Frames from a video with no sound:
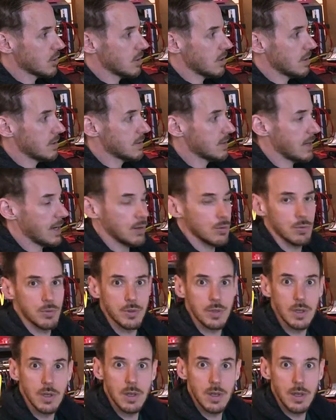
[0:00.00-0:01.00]

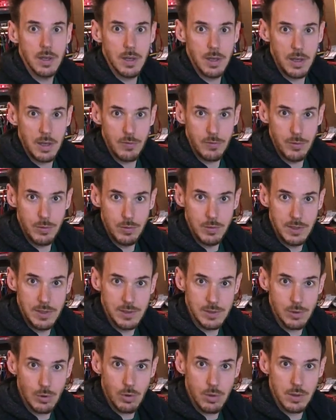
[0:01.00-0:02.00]
sound, if you
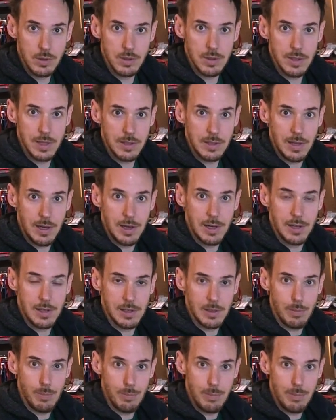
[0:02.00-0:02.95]
distort that a little